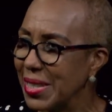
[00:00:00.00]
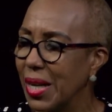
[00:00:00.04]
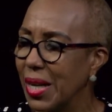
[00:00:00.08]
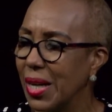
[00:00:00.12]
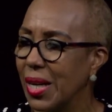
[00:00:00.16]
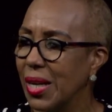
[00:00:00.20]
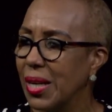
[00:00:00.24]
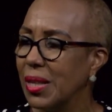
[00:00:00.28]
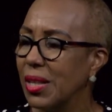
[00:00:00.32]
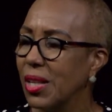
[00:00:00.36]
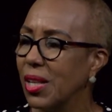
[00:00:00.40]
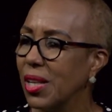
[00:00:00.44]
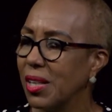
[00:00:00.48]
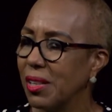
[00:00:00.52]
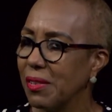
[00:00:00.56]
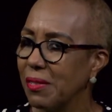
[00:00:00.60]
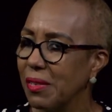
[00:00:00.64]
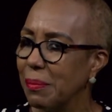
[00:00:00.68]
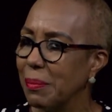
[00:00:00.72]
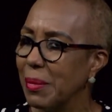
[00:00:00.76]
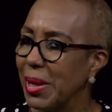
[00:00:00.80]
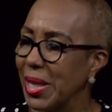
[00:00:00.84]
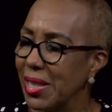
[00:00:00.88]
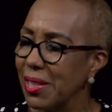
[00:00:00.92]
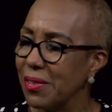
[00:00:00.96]

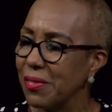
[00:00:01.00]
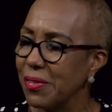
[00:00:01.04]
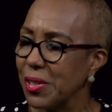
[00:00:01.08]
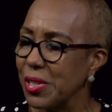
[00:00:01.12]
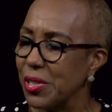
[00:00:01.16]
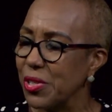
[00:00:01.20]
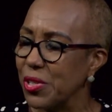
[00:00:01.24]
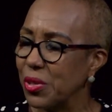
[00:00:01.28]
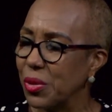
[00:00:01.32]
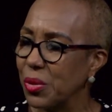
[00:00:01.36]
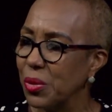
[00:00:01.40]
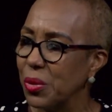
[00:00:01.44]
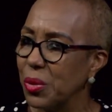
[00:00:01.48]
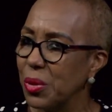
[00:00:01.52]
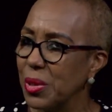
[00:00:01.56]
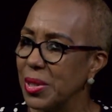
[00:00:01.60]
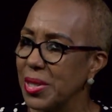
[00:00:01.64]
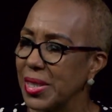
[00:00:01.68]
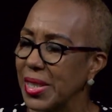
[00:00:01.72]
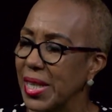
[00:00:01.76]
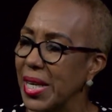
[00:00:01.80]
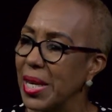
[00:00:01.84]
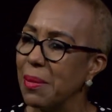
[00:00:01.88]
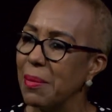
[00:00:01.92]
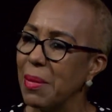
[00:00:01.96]
Many of our schools
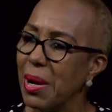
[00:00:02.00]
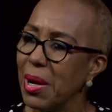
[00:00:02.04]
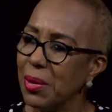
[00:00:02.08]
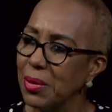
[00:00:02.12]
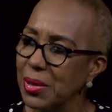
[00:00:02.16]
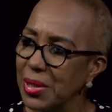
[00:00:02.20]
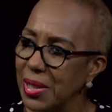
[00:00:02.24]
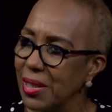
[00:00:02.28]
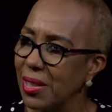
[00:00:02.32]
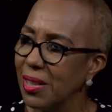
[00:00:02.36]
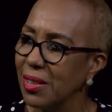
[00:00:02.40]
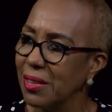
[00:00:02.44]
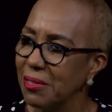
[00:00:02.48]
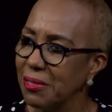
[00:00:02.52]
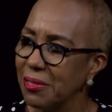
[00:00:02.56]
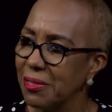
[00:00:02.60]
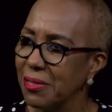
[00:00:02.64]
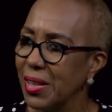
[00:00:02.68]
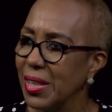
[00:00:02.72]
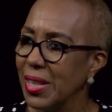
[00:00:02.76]
came out of